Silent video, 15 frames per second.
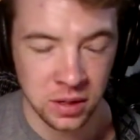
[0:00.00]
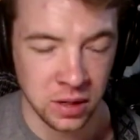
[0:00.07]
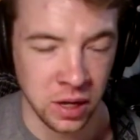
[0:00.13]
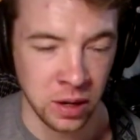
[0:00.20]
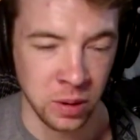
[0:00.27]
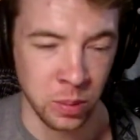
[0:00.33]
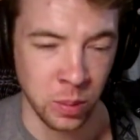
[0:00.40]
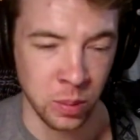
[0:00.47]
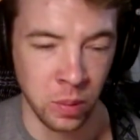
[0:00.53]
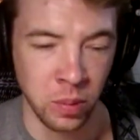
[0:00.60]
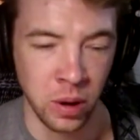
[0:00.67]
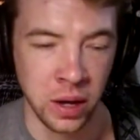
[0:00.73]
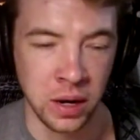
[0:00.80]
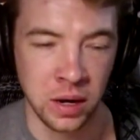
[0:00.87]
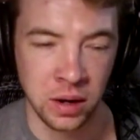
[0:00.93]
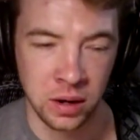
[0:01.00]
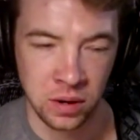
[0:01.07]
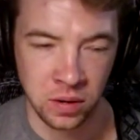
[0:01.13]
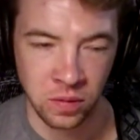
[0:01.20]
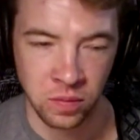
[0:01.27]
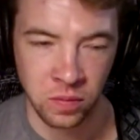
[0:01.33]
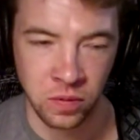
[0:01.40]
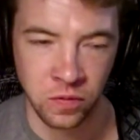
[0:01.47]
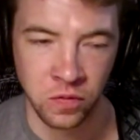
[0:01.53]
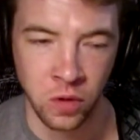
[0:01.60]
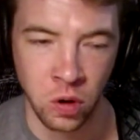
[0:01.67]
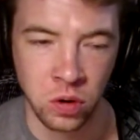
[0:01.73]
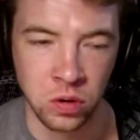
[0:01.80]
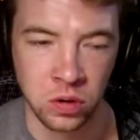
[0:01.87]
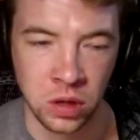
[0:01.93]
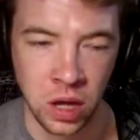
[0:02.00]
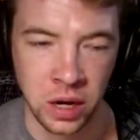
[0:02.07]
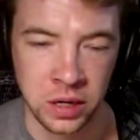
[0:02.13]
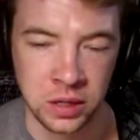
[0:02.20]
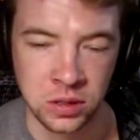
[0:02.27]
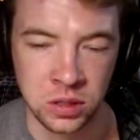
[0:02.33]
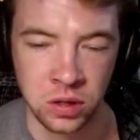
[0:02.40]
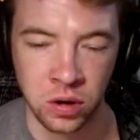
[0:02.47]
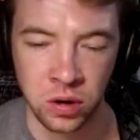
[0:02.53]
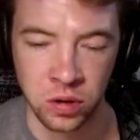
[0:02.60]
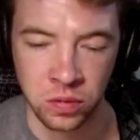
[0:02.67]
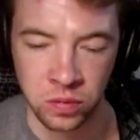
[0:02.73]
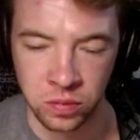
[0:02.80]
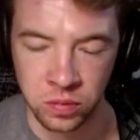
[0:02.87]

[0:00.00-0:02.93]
But vocal lines are